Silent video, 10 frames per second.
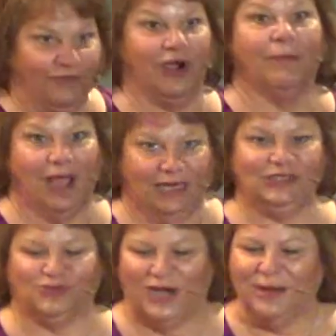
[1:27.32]
of our
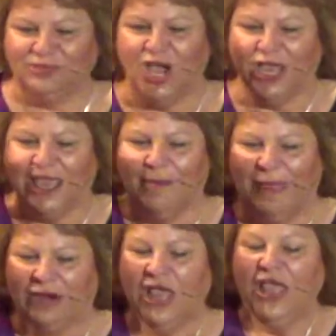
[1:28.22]
minds, right? I'm talking
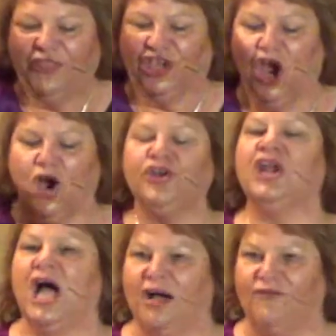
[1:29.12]
about the
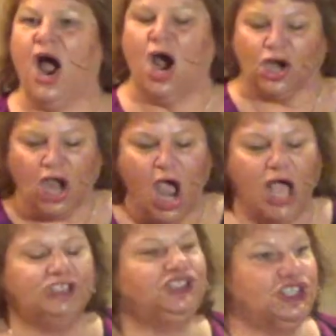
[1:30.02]
garden of our
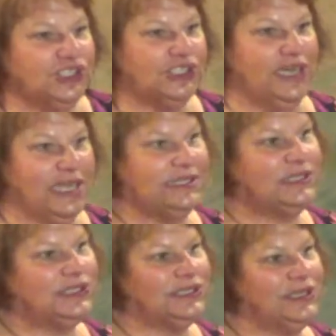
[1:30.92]

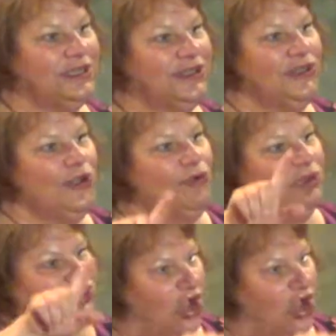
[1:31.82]
consciousness, which